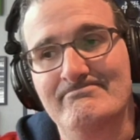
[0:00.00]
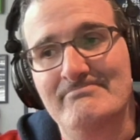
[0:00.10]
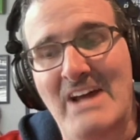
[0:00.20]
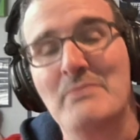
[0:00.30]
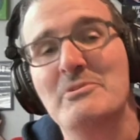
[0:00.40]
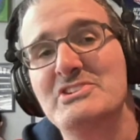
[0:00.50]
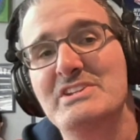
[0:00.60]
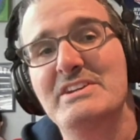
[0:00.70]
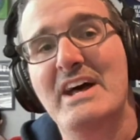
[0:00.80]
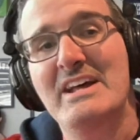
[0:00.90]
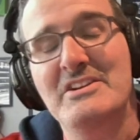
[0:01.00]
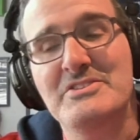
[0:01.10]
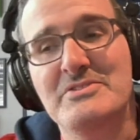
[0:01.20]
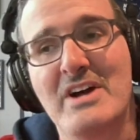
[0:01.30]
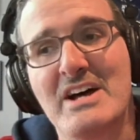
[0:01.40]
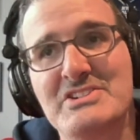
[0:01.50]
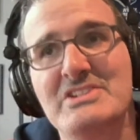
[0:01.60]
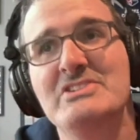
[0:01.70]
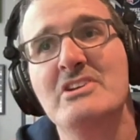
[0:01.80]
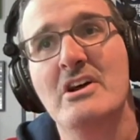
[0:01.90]
how much did Diana
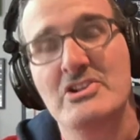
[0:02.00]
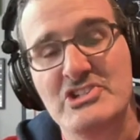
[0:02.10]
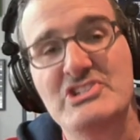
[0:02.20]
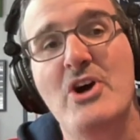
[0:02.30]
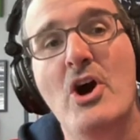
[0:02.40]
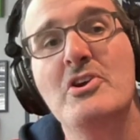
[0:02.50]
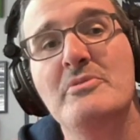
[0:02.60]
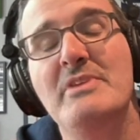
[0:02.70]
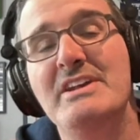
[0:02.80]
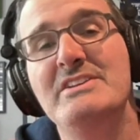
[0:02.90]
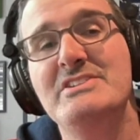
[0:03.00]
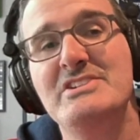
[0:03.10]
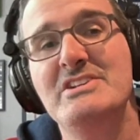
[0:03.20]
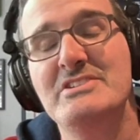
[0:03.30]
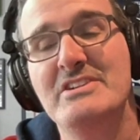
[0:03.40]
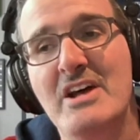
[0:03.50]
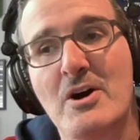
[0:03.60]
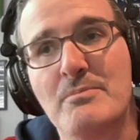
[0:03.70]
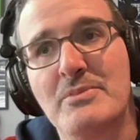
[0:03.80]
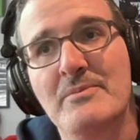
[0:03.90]
Taurasi's stardom and decision
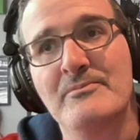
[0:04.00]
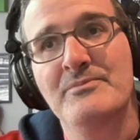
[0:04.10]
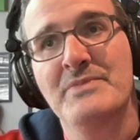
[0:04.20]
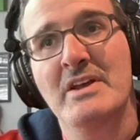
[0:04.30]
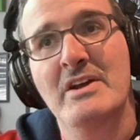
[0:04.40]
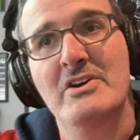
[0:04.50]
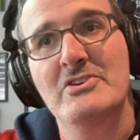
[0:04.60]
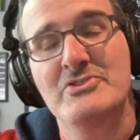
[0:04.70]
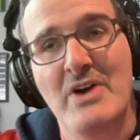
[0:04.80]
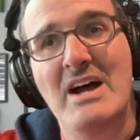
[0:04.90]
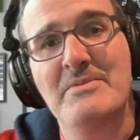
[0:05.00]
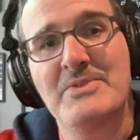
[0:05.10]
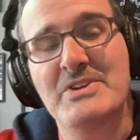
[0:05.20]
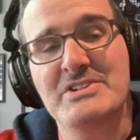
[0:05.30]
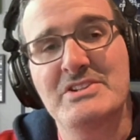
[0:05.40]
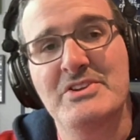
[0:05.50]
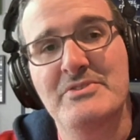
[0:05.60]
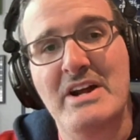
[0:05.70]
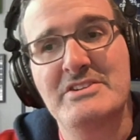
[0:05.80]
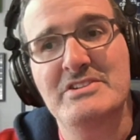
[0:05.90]
help drive things in the
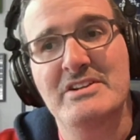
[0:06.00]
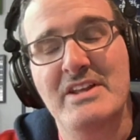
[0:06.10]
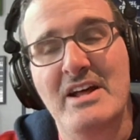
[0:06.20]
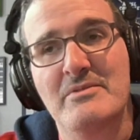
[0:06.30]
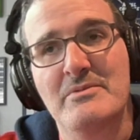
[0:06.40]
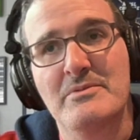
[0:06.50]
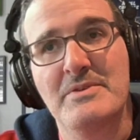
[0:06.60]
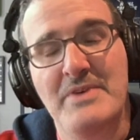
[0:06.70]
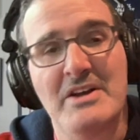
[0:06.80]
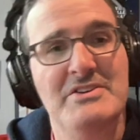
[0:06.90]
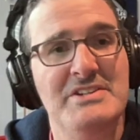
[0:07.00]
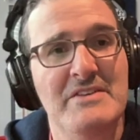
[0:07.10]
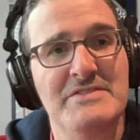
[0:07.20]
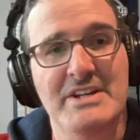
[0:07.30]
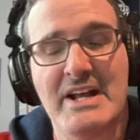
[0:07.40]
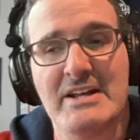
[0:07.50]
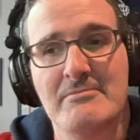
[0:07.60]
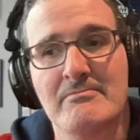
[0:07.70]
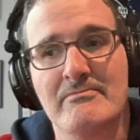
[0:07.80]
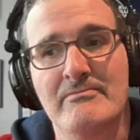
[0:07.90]
direction that we find ourselves today?
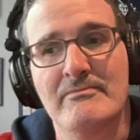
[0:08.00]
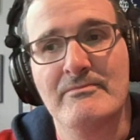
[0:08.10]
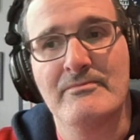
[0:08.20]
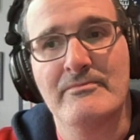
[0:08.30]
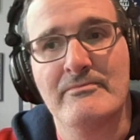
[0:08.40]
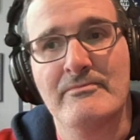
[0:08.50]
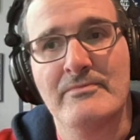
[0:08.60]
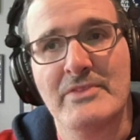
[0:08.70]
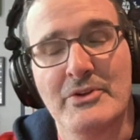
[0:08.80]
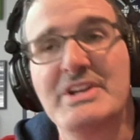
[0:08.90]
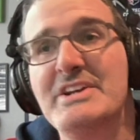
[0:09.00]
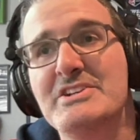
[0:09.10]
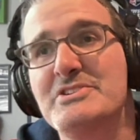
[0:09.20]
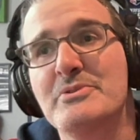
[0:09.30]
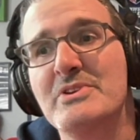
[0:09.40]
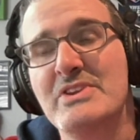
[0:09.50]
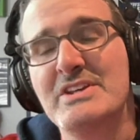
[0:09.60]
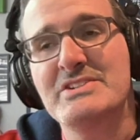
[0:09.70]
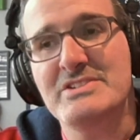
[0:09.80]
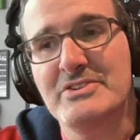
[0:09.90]
The league is doing
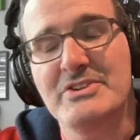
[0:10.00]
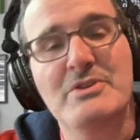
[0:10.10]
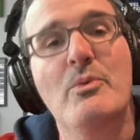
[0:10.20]
this. The league